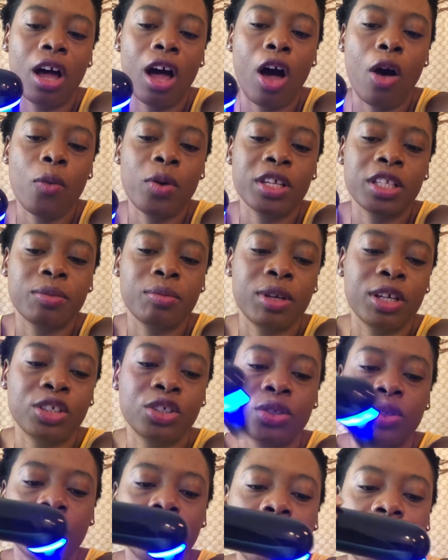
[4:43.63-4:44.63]
Always make
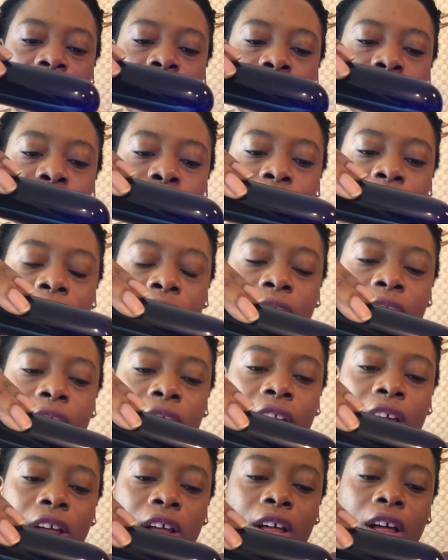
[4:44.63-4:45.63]
sure that you drag
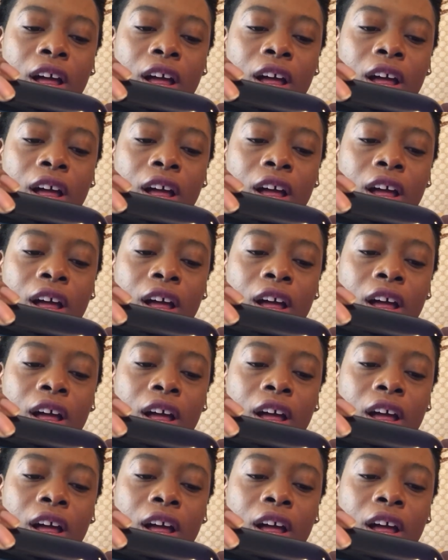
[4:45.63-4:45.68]
it